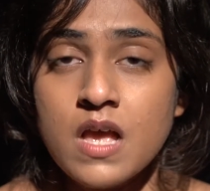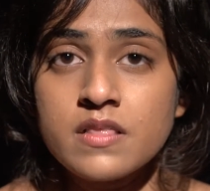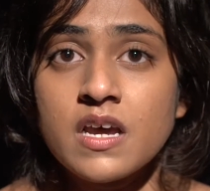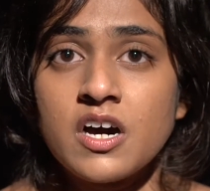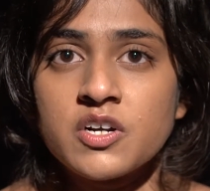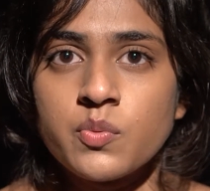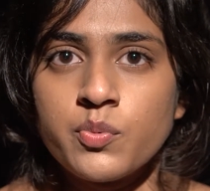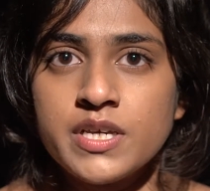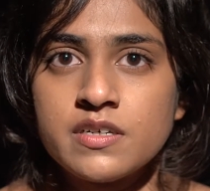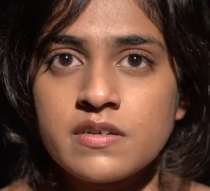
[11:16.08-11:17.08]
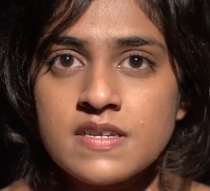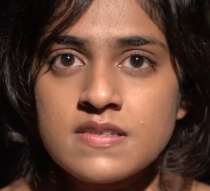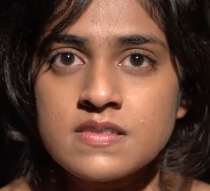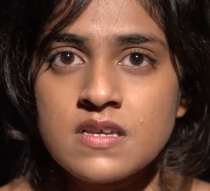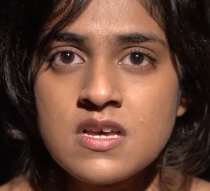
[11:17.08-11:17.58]
They are a weak
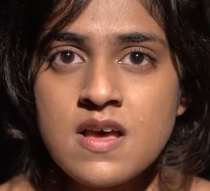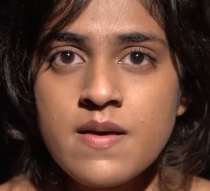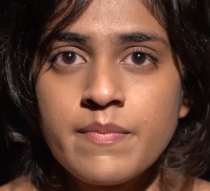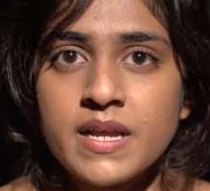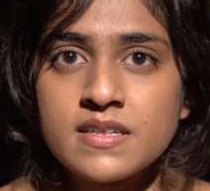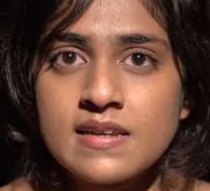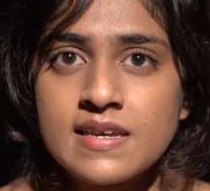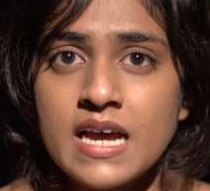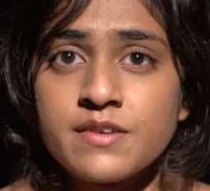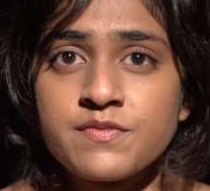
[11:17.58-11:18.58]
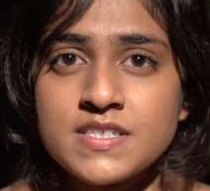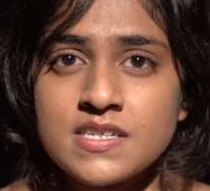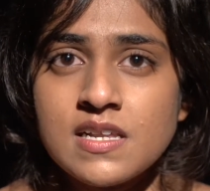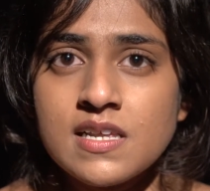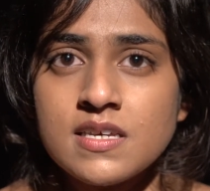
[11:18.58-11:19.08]
race, mentally and
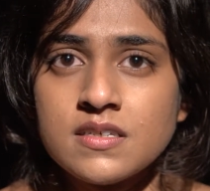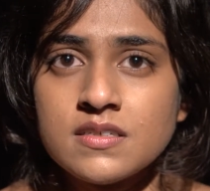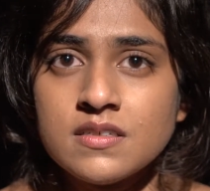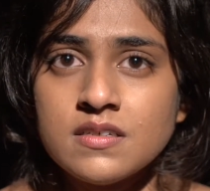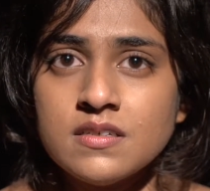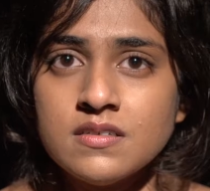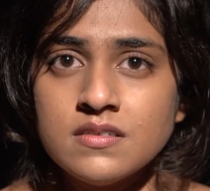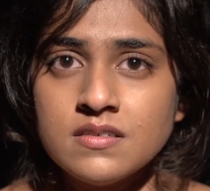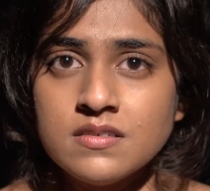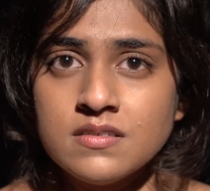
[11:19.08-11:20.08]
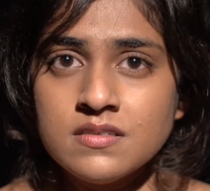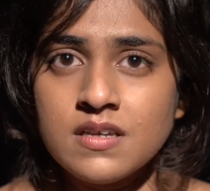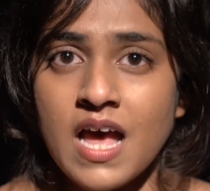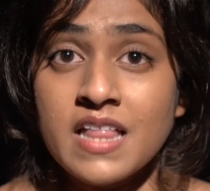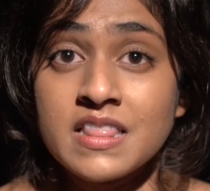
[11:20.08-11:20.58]
physically.
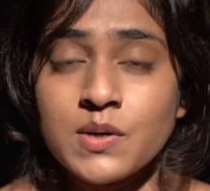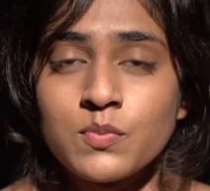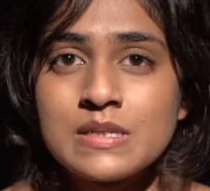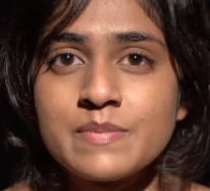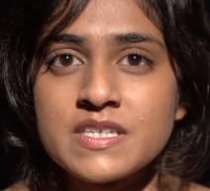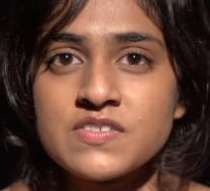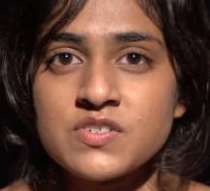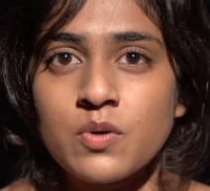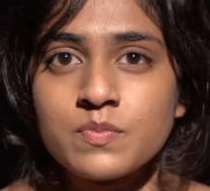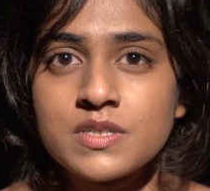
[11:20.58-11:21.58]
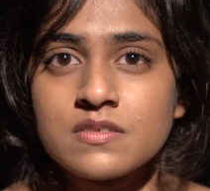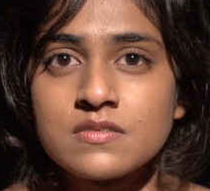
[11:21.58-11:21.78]
And they will be stopped.